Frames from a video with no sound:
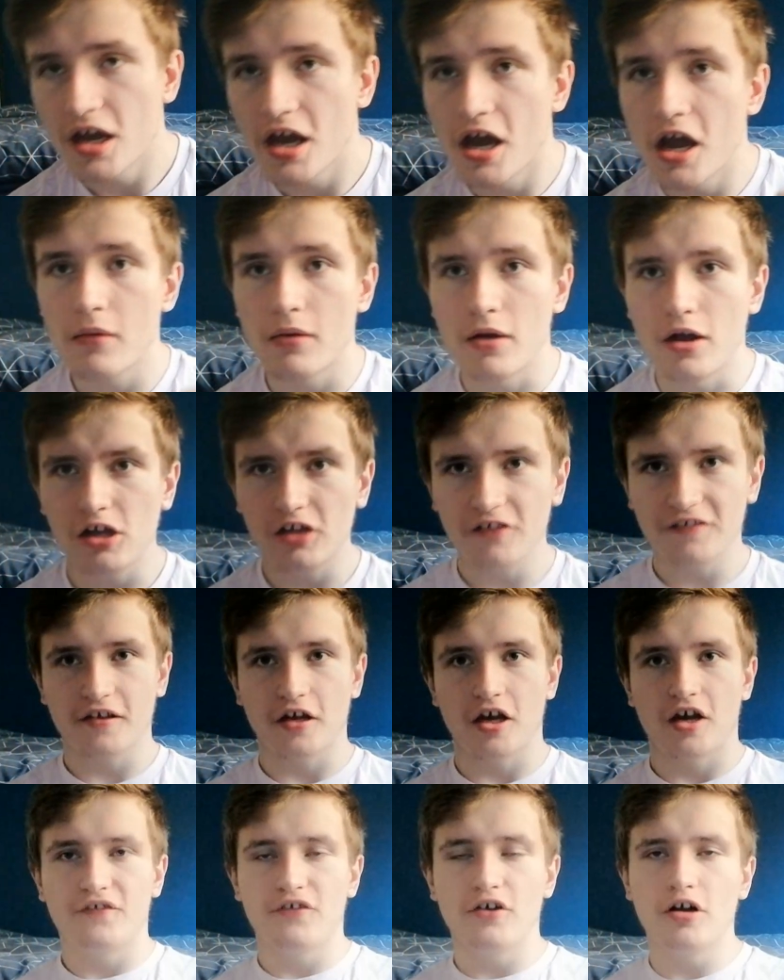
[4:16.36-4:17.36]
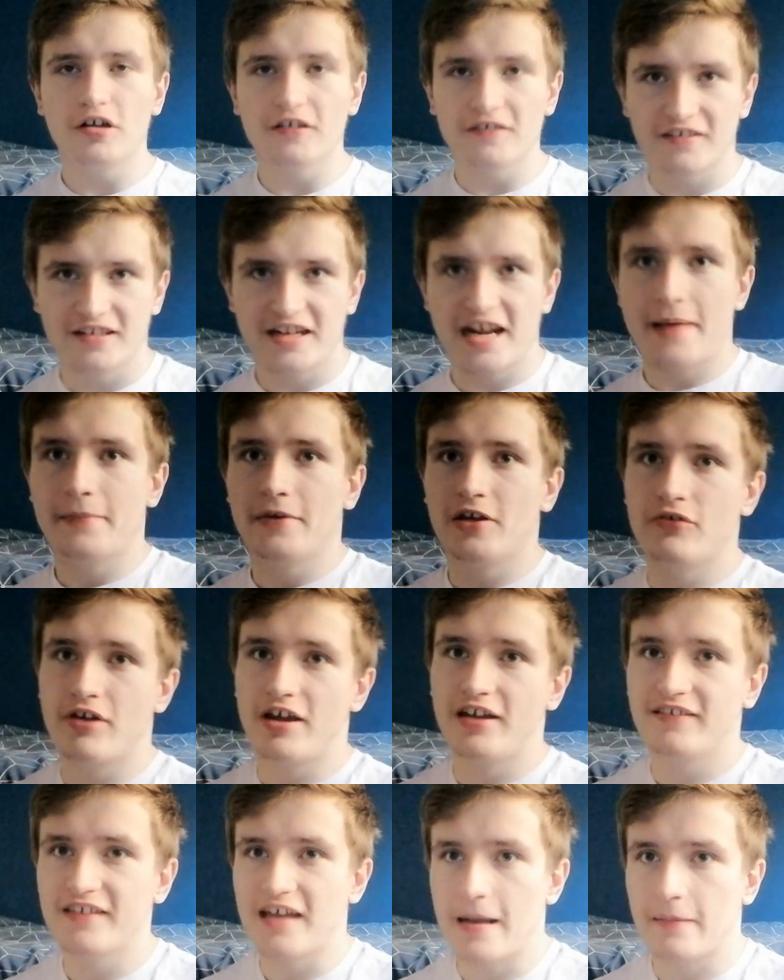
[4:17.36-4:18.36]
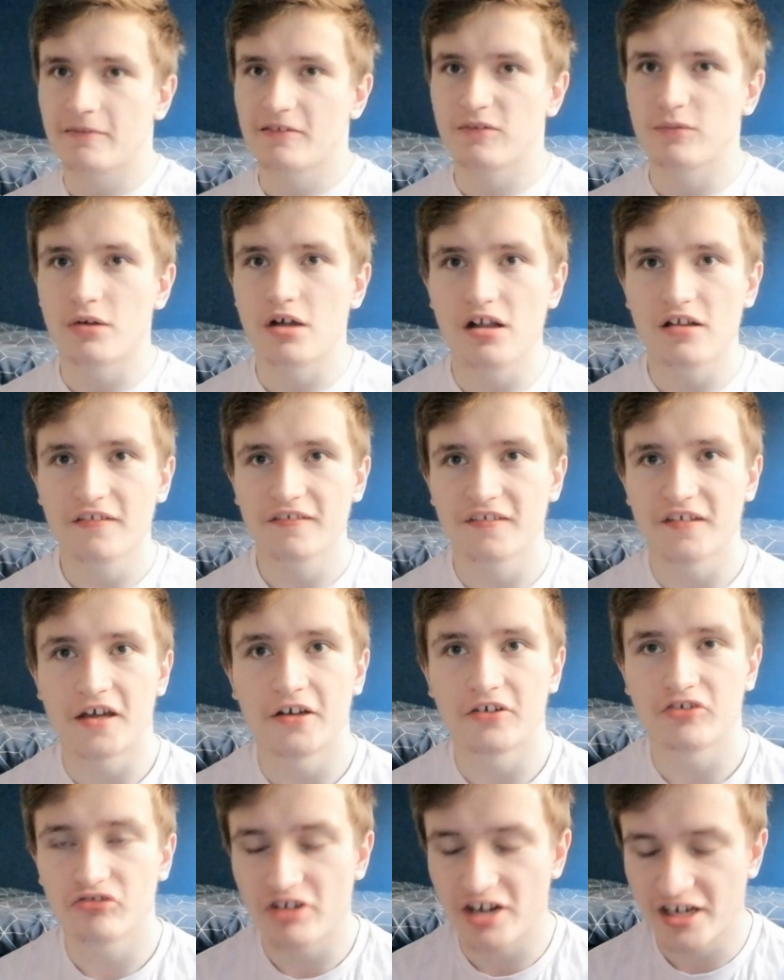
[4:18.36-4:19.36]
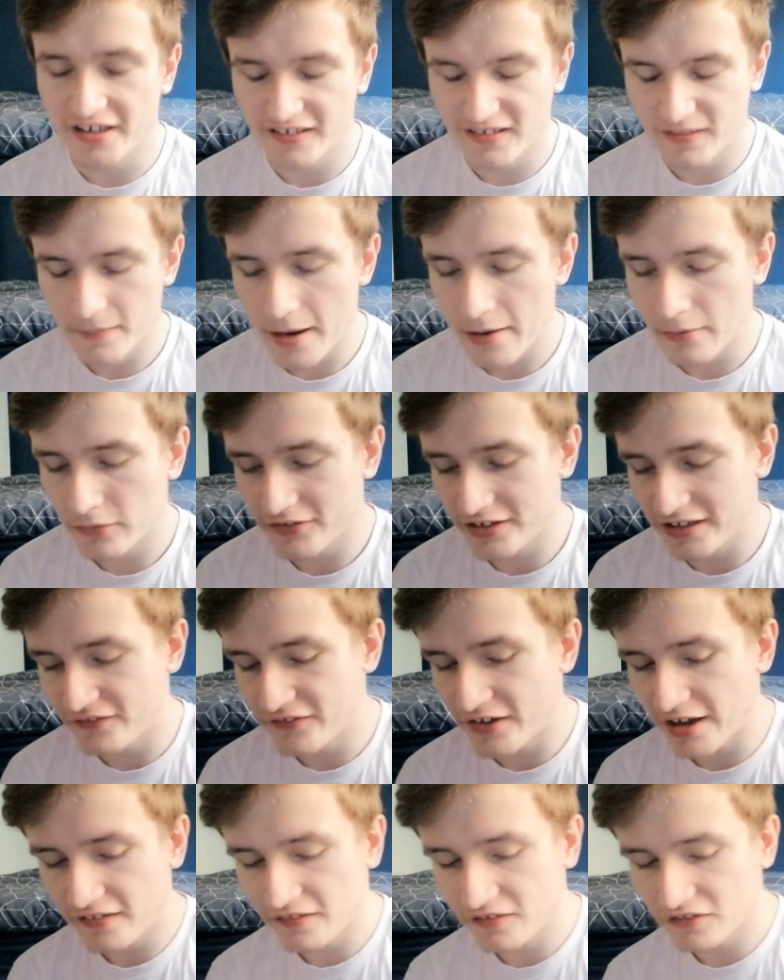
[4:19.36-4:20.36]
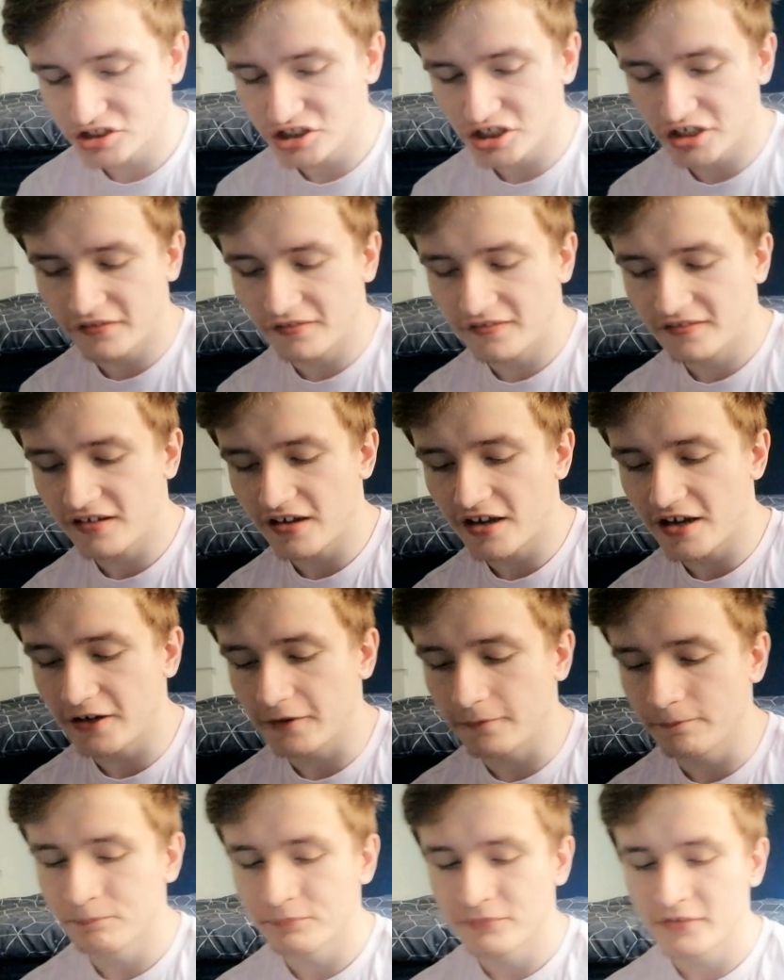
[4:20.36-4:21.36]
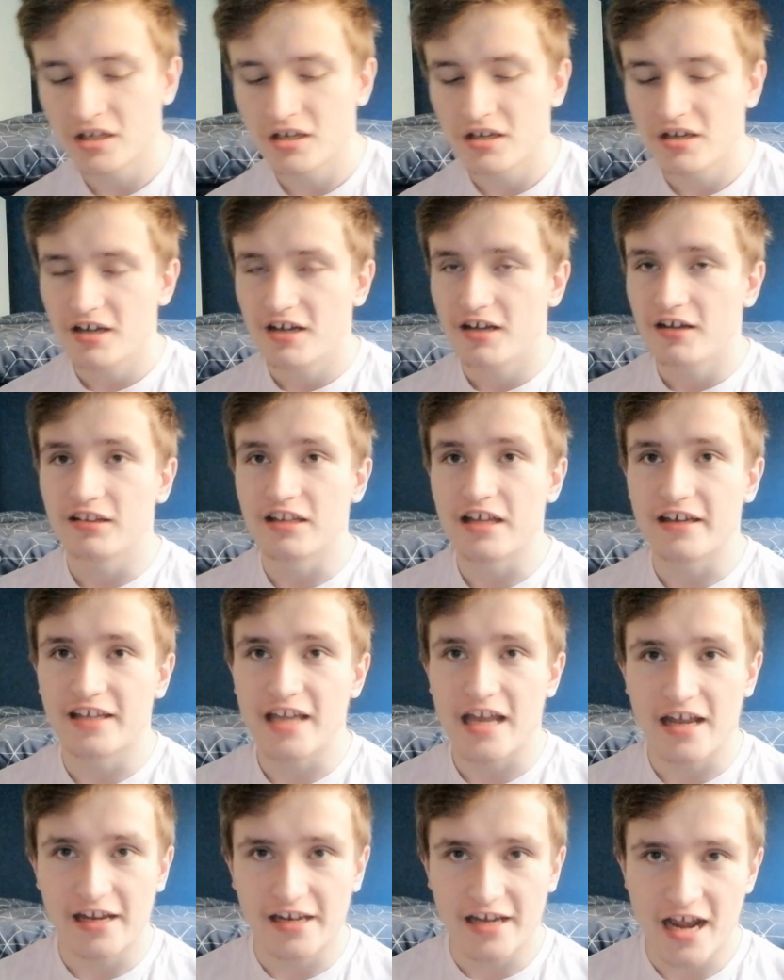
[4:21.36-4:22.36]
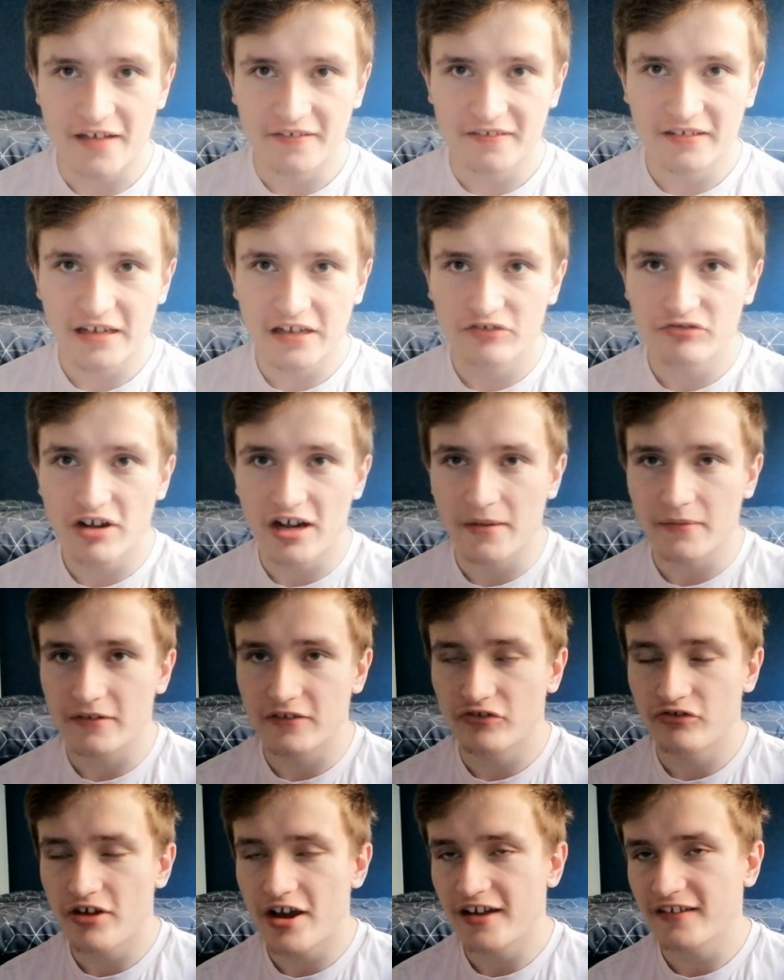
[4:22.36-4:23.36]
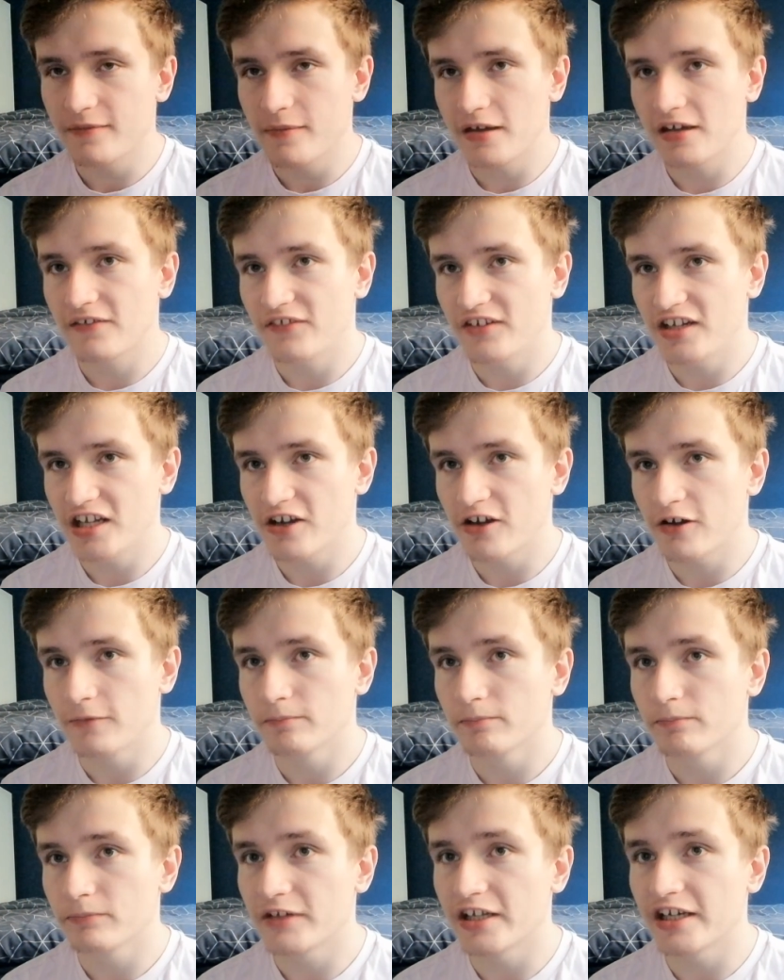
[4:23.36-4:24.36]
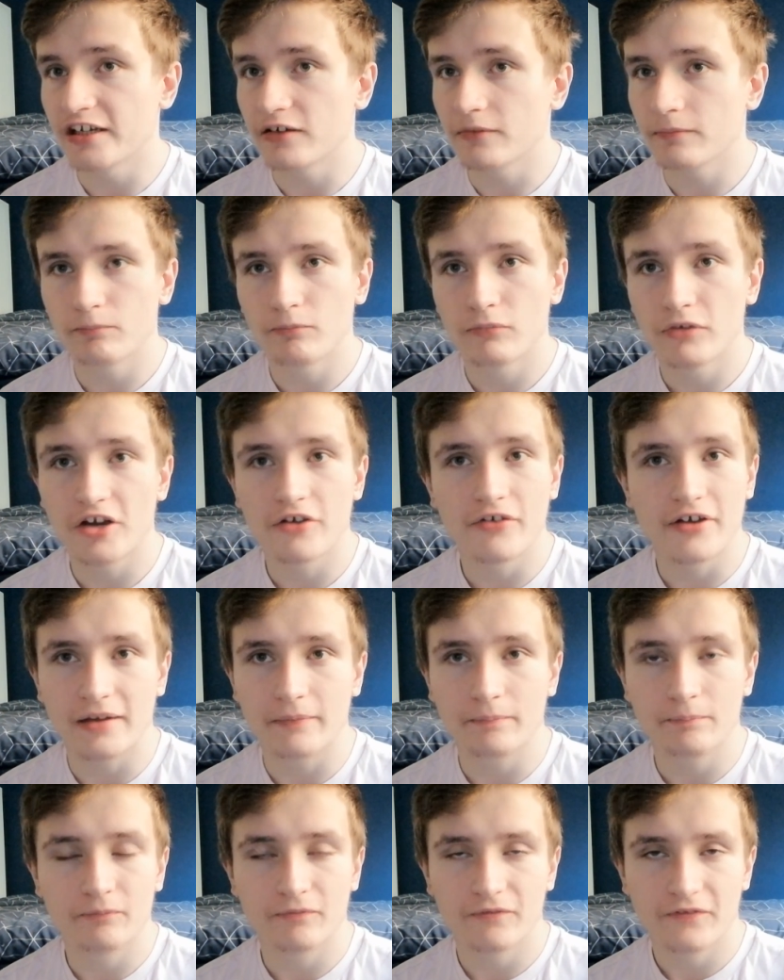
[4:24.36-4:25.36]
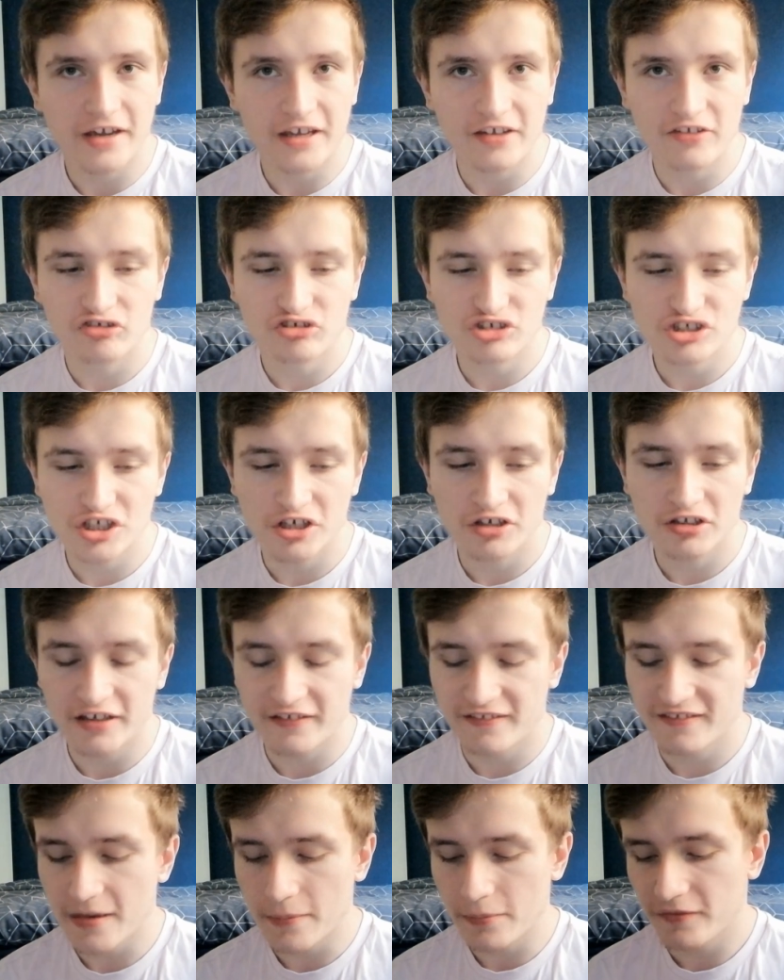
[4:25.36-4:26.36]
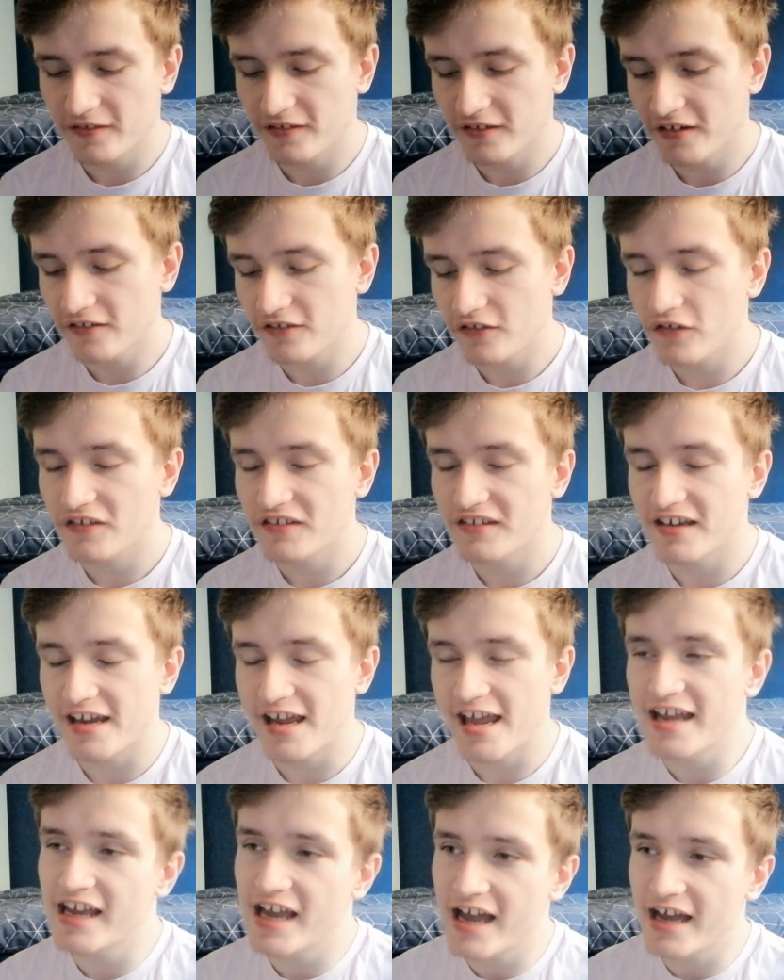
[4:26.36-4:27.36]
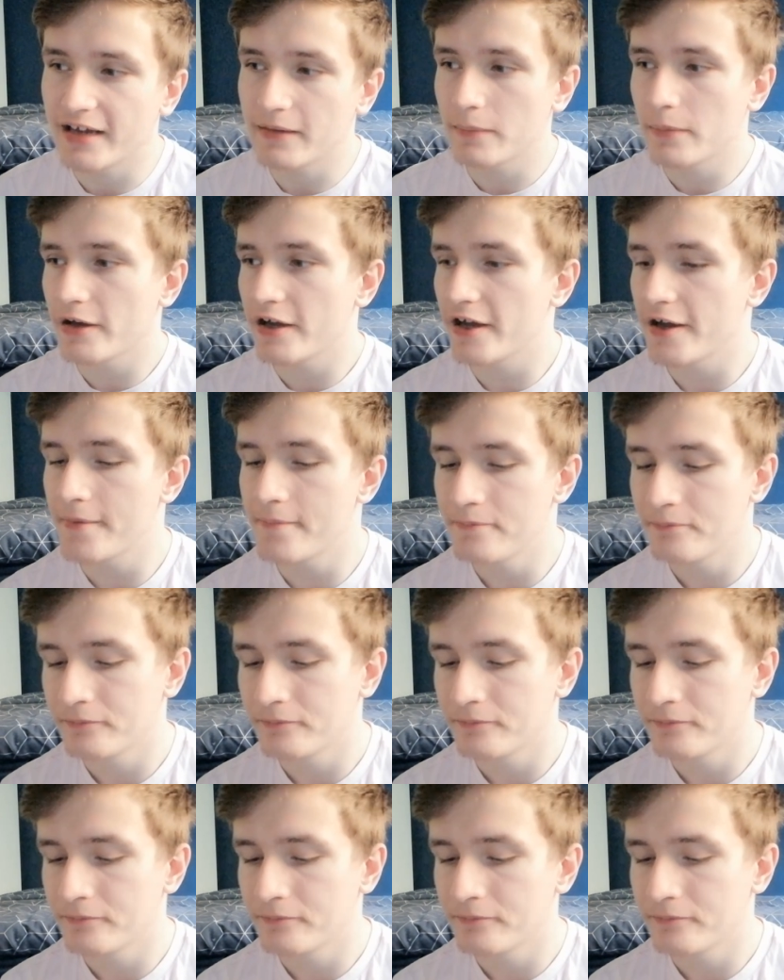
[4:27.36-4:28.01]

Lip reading: Oh, also, I thought today would be a great time to also try and experiment with like Facetune. So, like yesterday, I tried to make a video on like where I Facetune like celebrities using like AI, but